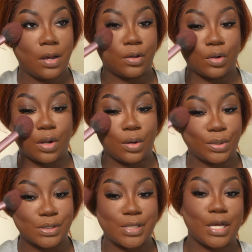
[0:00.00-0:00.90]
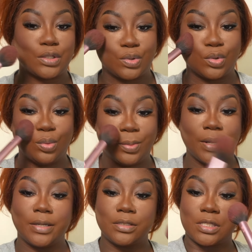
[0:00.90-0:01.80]
you know, and it's not too
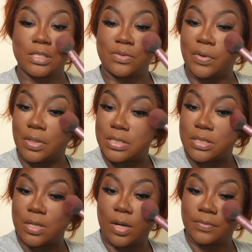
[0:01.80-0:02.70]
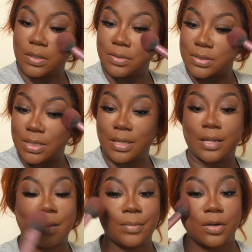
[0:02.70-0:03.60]
much. It's very soft on the
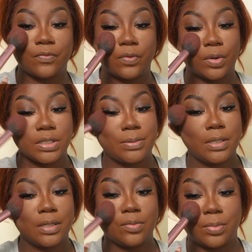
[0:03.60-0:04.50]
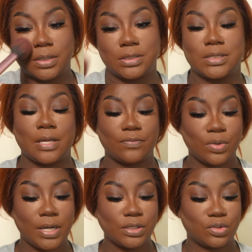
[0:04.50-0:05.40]
skin. I'm here for it. Speaking of blushes, have you
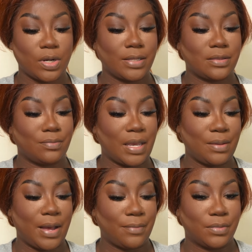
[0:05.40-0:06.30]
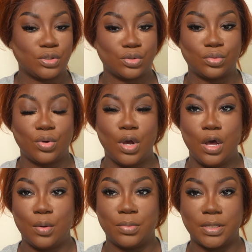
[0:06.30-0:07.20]
guys tried the Made by Mitchell
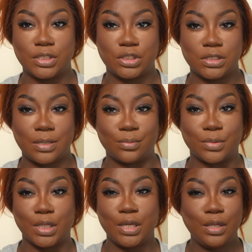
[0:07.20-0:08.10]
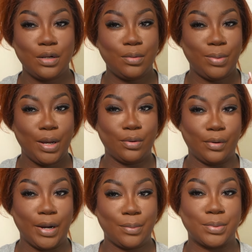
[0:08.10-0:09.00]
blushes? I'm thinking about
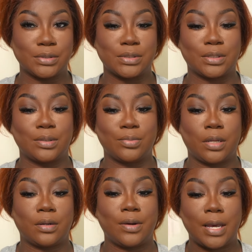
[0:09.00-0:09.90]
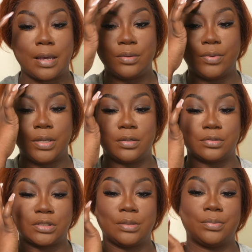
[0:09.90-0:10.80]
grabbing some. Y'all know I hate waiting on
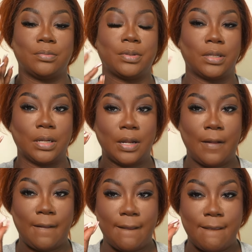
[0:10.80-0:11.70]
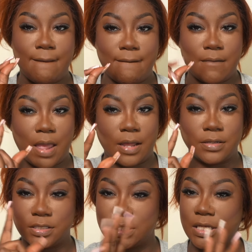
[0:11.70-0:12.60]
shipping, but
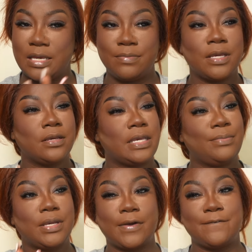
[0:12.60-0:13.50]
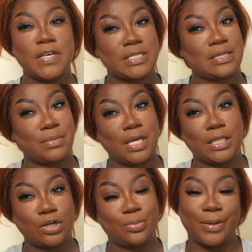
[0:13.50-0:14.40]
he be he be convincing me a
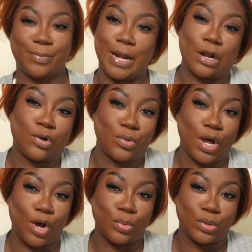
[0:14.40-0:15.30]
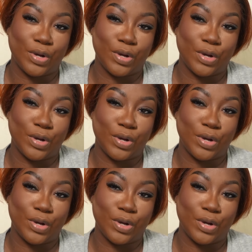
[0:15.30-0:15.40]
little bit, but I don't know. What do you